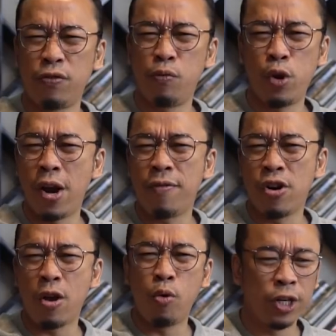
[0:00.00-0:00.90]
from
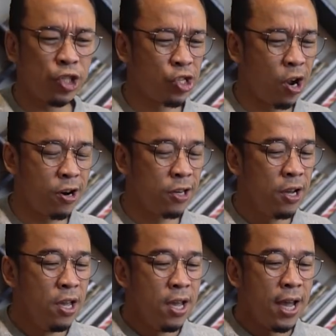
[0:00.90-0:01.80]
wherever I want to start
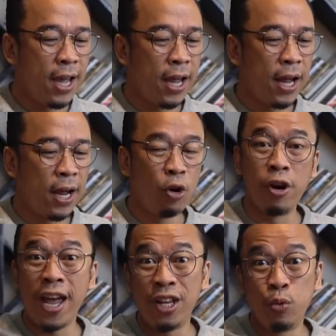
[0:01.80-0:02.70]

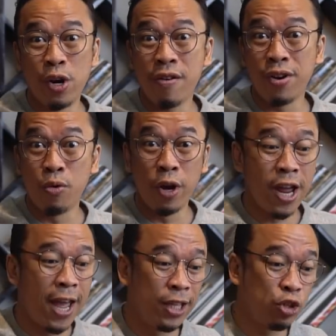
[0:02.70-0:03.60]
or end wherever I want
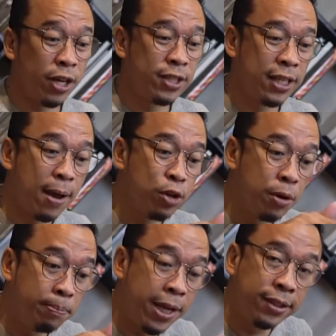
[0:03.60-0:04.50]
to end. So I said, I'm
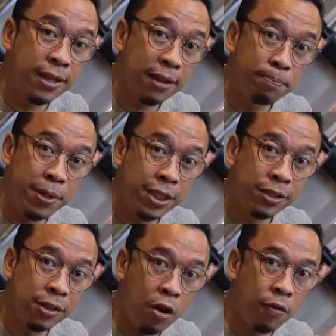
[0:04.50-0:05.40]
going to place that
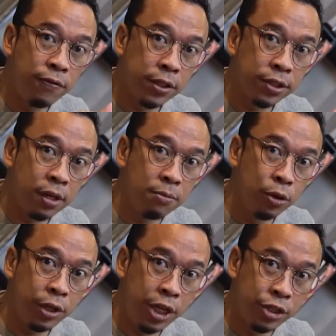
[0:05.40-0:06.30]
piece of the
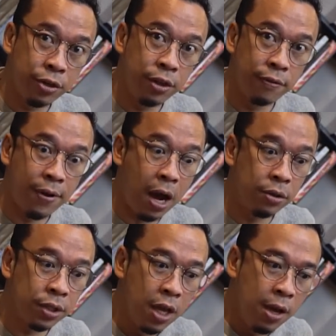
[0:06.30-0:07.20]
ceremony during the
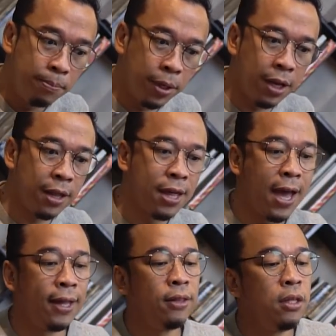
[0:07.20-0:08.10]
vows, put it at the
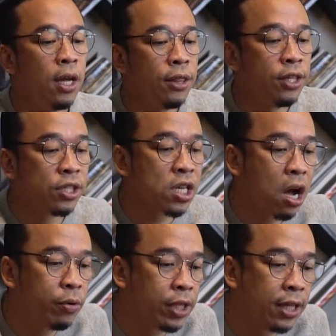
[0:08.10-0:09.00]
end. And this is
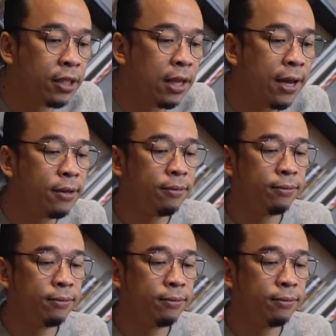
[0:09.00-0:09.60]
how it ended like.